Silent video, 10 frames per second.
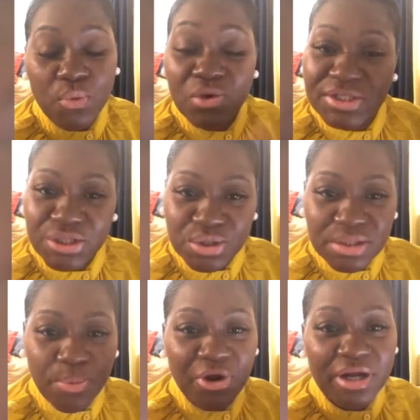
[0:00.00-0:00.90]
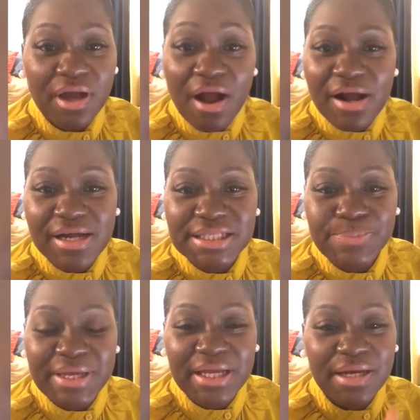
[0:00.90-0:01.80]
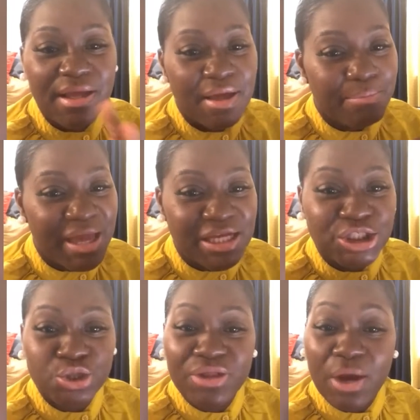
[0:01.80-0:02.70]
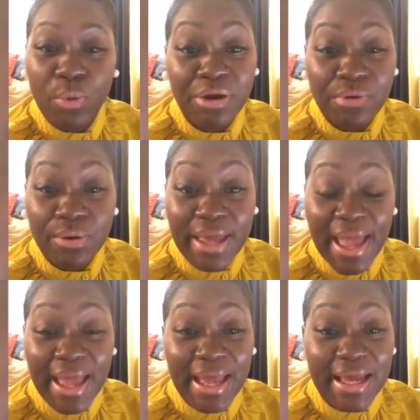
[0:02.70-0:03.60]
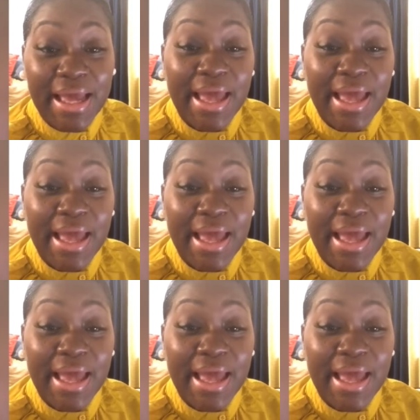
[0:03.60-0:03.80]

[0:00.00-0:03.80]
we're still supporting our husband, making sure that we're okay,